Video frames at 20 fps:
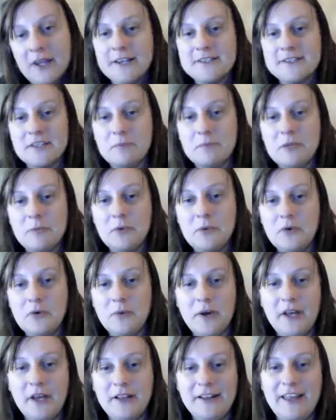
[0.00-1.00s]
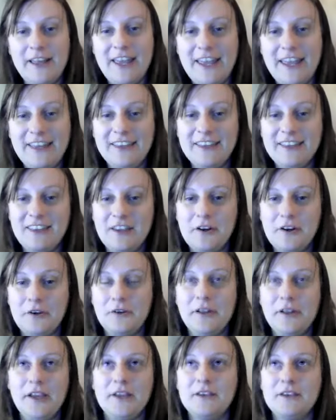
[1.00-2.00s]
Some people want like,
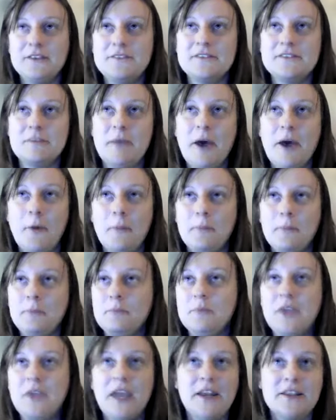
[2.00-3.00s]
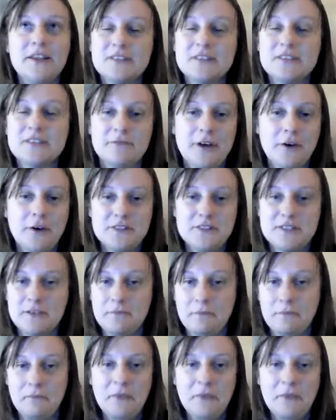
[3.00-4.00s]
like some help getting stuff out,
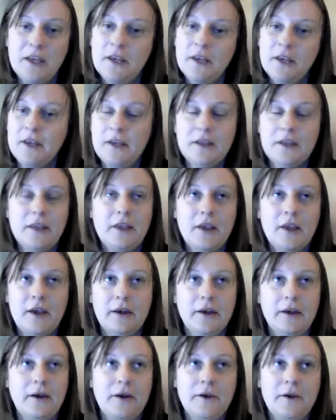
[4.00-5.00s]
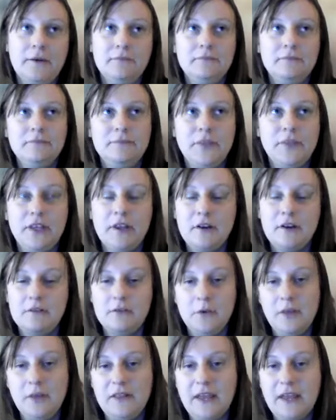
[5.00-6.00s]
some like
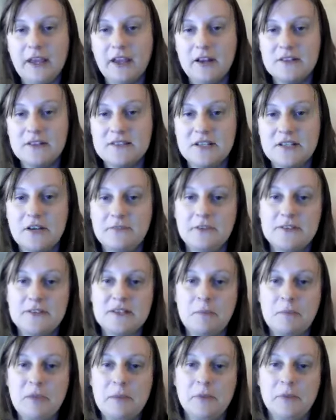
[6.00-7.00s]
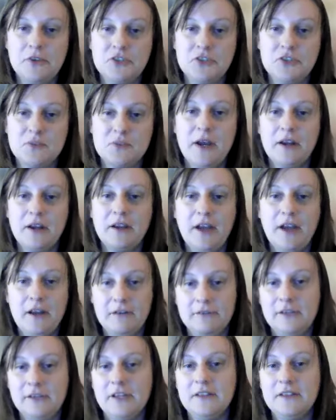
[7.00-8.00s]
interviewing, that kind of stuff. And some people just want kind
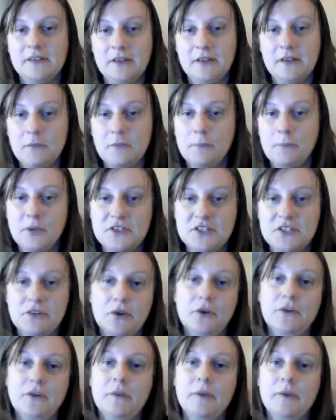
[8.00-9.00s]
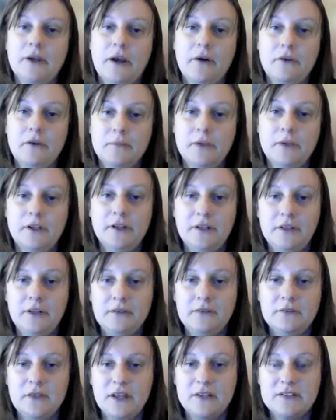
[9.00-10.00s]
of like the person to hold them accountable
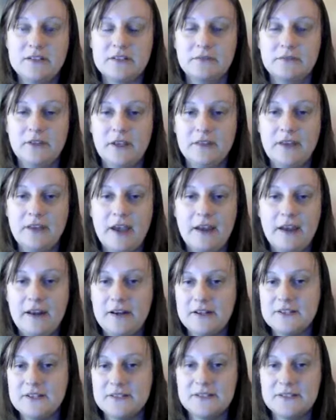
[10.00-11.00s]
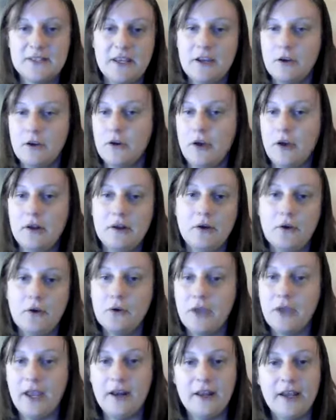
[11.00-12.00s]
and stuff like that. And is it quite
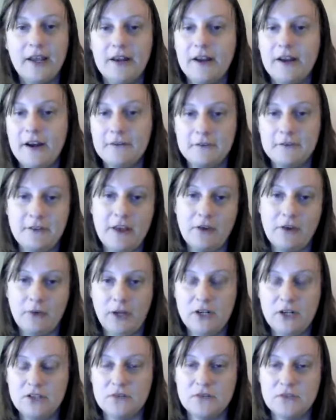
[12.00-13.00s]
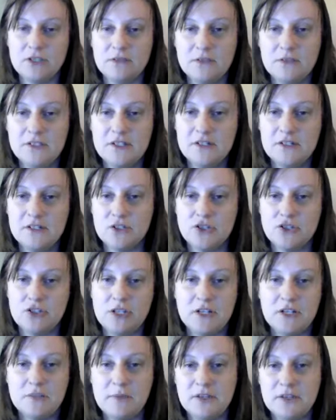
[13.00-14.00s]
okay to kind of offer that range of services, or should
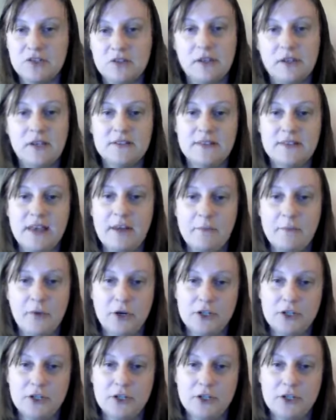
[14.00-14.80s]
I specialize that more